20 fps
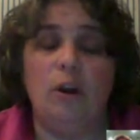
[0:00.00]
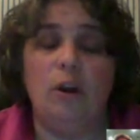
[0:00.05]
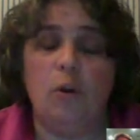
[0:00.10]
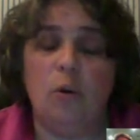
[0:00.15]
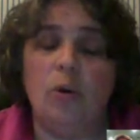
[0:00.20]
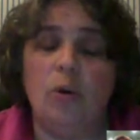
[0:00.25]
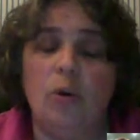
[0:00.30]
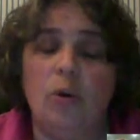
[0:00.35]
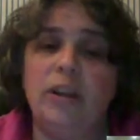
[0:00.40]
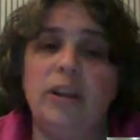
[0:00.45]

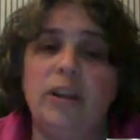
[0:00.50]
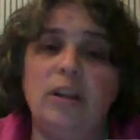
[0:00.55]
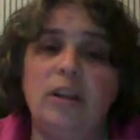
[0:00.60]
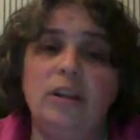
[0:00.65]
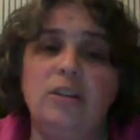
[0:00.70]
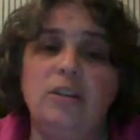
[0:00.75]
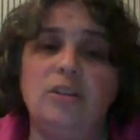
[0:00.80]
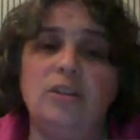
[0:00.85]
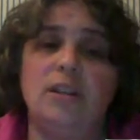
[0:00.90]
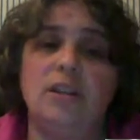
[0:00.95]

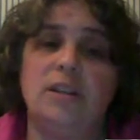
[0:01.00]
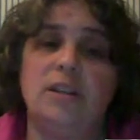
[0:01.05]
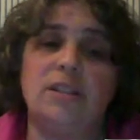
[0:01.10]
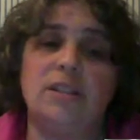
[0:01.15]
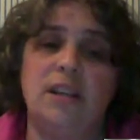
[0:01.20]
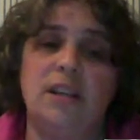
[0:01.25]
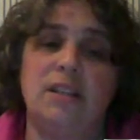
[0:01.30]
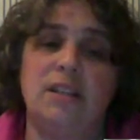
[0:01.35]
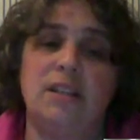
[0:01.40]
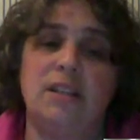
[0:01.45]
According to the
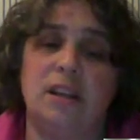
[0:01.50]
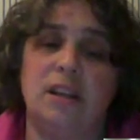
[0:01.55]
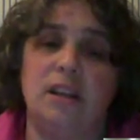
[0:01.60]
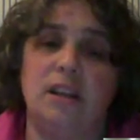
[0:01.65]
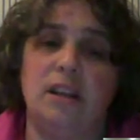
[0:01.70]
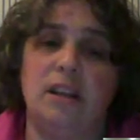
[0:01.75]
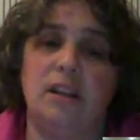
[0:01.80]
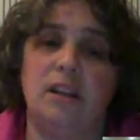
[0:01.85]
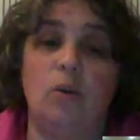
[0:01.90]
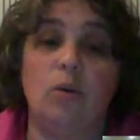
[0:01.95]

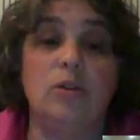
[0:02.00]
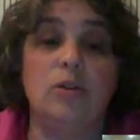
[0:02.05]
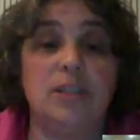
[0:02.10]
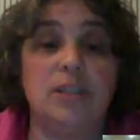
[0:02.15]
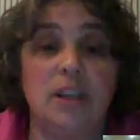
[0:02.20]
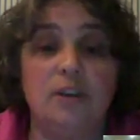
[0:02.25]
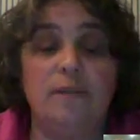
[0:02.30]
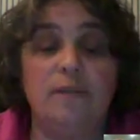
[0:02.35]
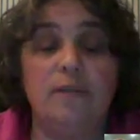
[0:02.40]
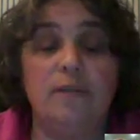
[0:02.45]
CDC, or
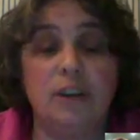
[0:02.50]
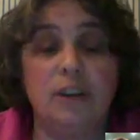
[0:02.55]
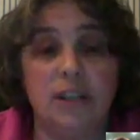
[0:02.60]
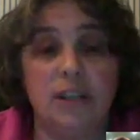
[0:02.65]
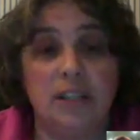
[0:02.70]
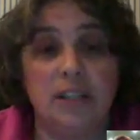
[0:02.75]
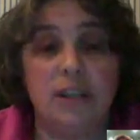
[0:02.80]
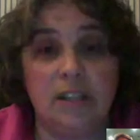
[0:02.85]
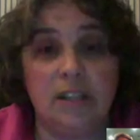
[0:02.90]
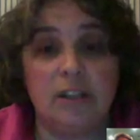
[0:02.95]
Center for
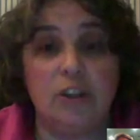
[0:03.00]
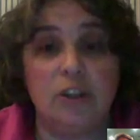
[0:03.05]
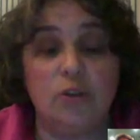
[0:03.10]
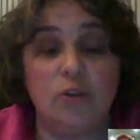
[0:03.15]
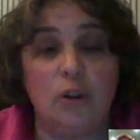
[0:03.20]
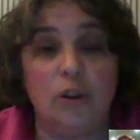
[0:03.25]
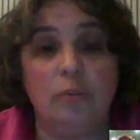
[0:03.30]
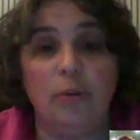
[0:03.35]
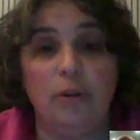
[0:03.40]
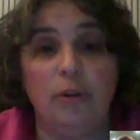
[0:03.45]
Disease
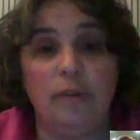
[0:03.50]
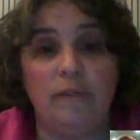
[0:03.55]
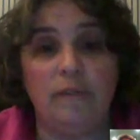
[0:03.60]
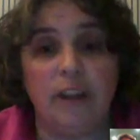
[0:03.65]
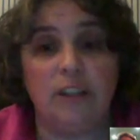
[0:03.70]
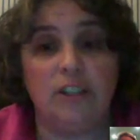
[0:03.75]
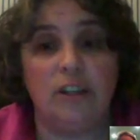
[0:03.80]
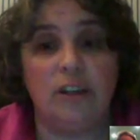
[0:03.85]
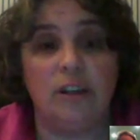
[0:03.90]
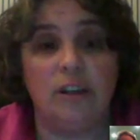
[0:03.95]
Control and
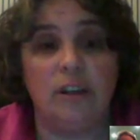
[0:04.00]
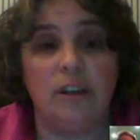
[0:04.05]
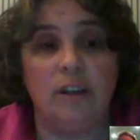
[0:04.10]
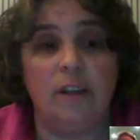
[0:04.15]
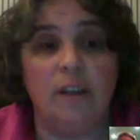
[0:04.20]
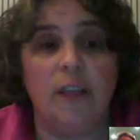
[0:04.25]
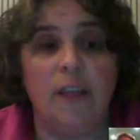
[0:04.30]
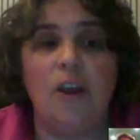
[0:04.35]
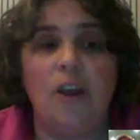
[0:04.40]
Prevention,